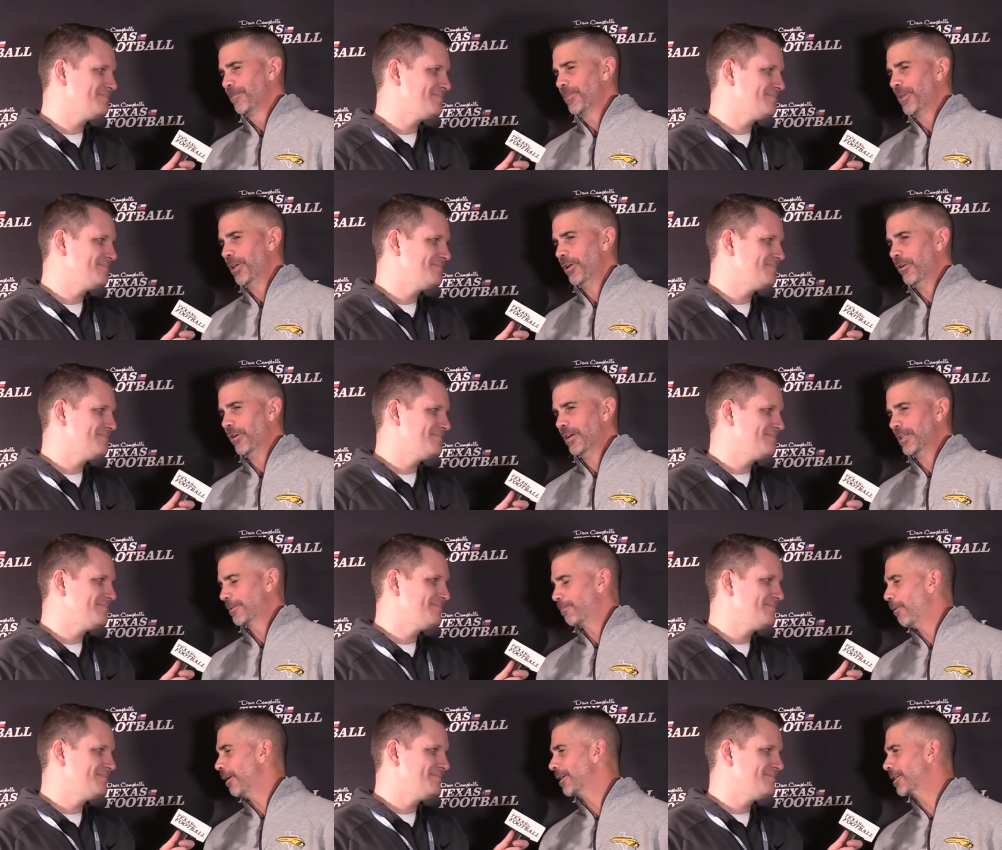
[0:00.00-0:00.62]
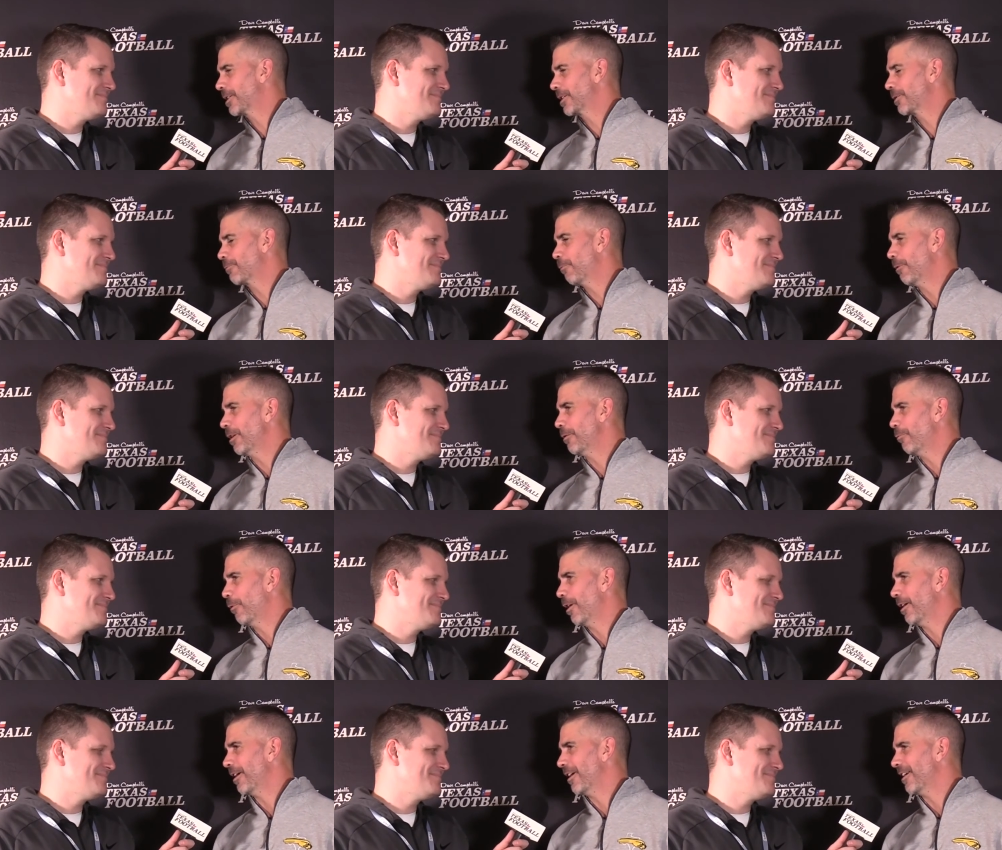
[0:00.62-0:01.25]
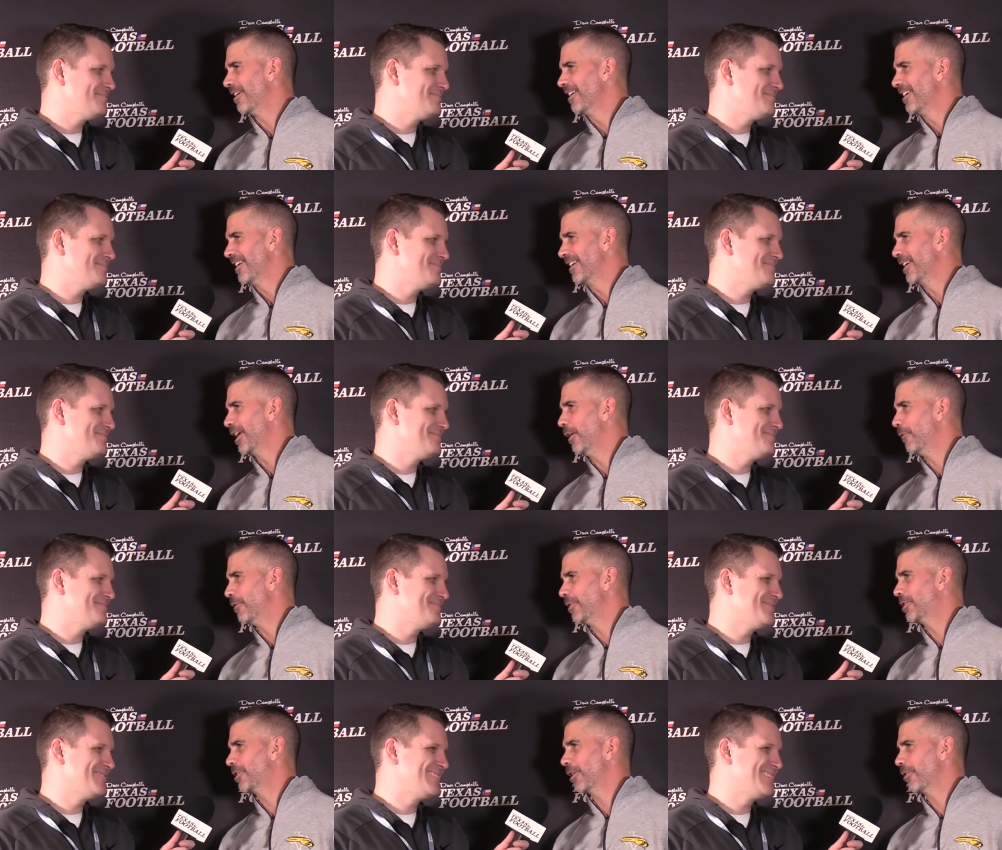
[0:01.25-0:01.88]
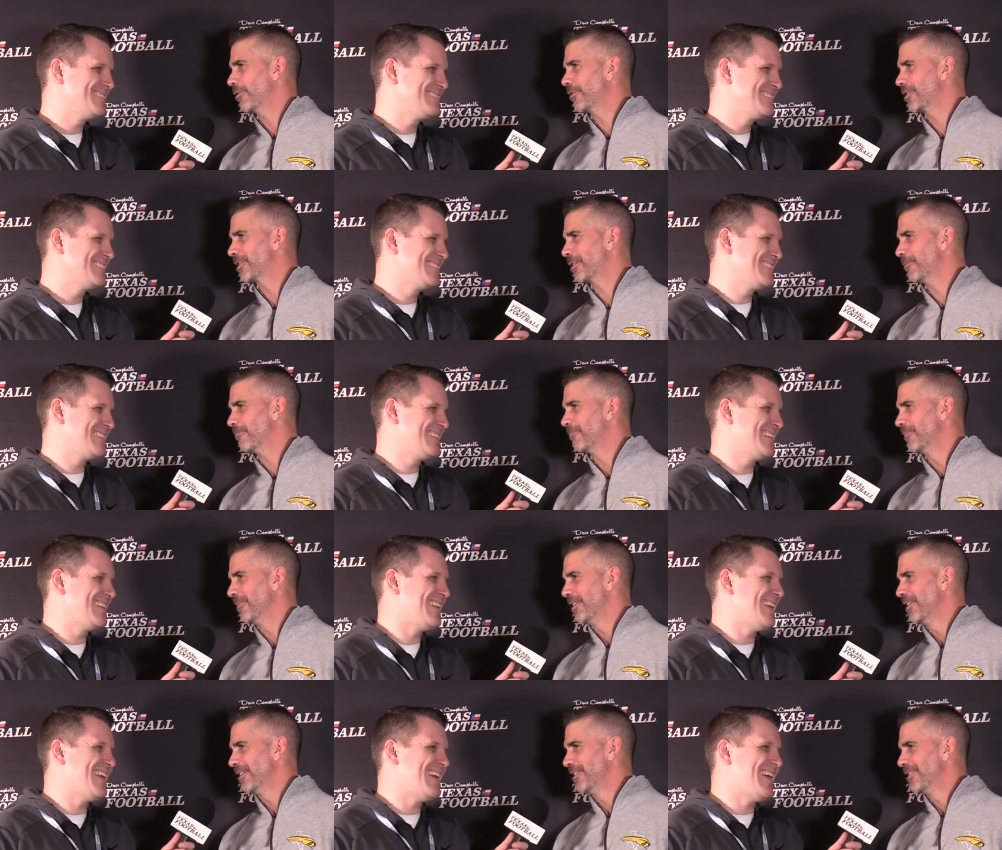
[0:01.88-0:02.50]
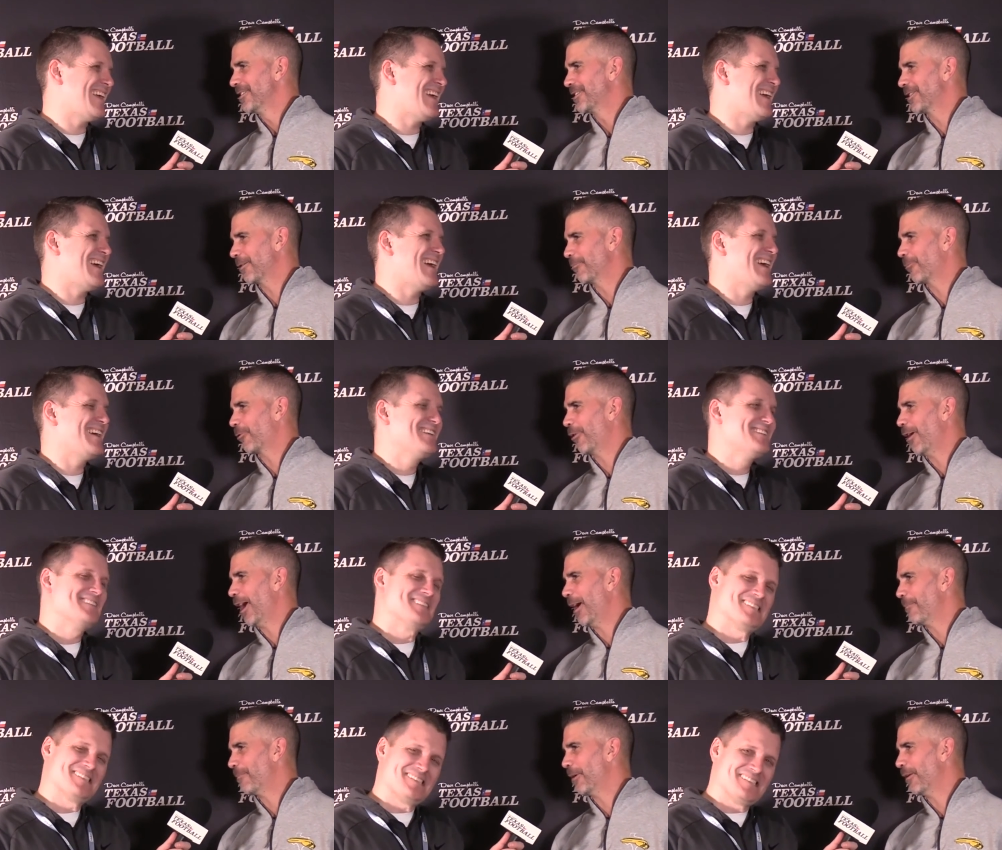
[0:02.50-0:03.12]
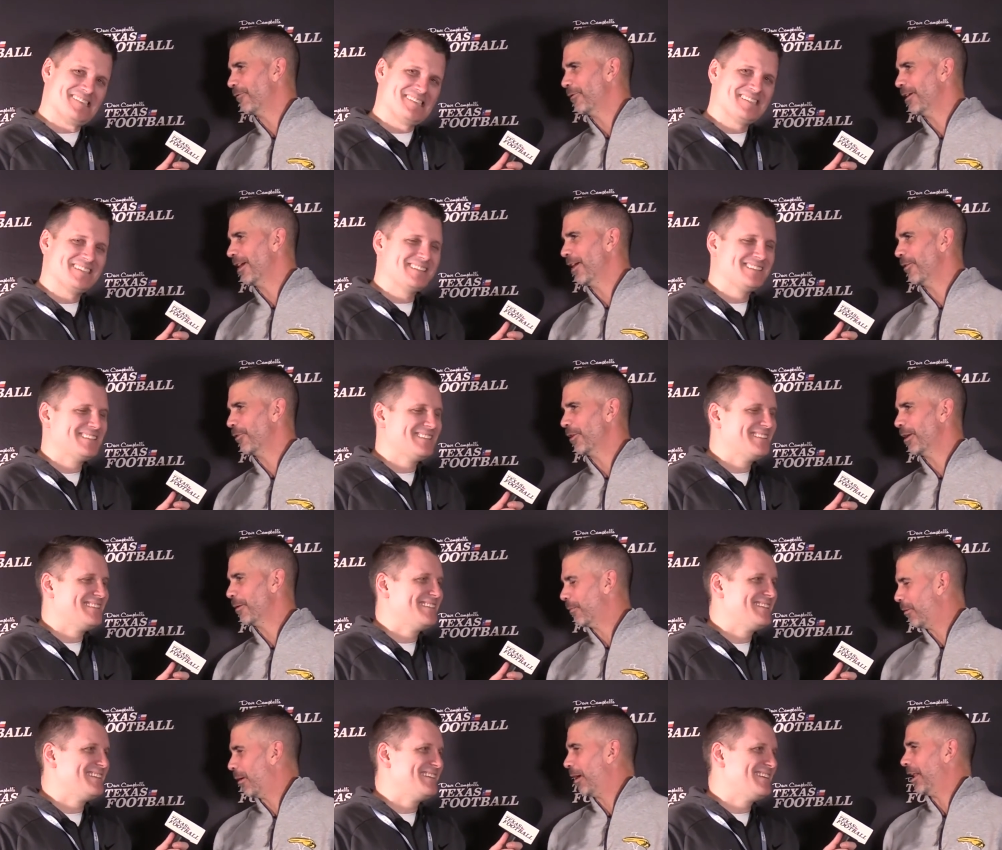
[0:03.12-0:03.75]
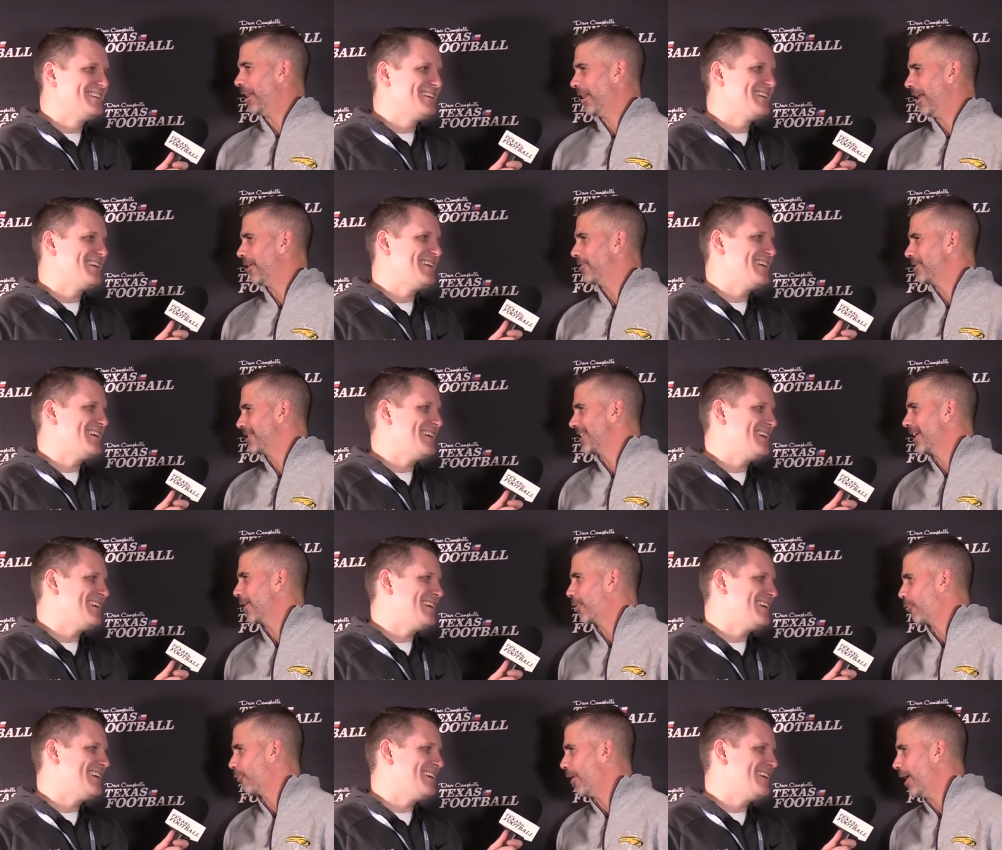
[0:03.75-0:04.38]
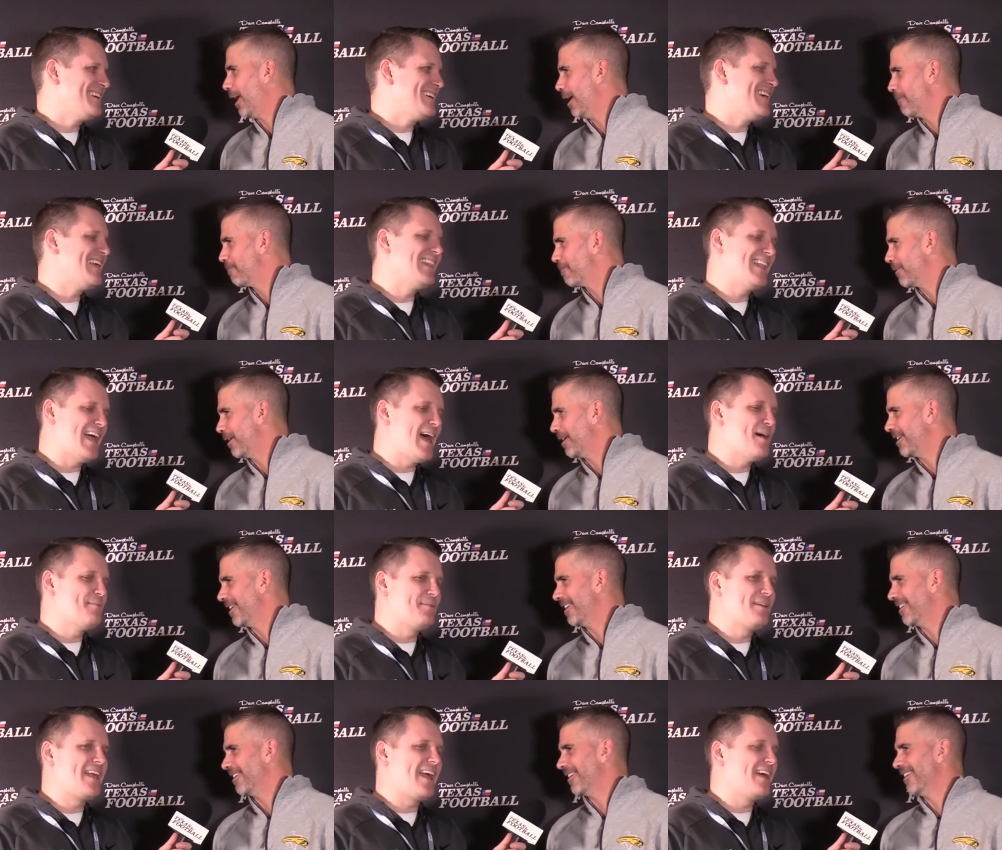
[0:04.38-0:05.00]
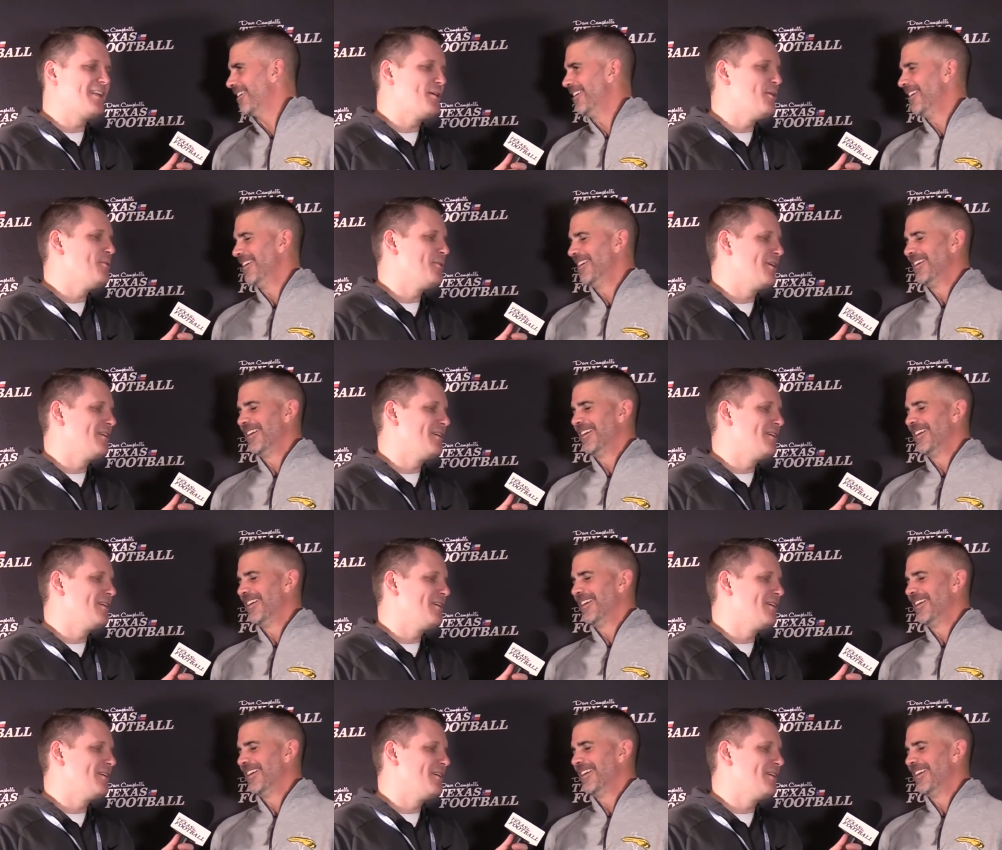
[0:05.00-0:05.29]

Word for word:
Speaker 1: You know, as much as we want to give each other some some crap every now and then. Am I allowed to say crap on here?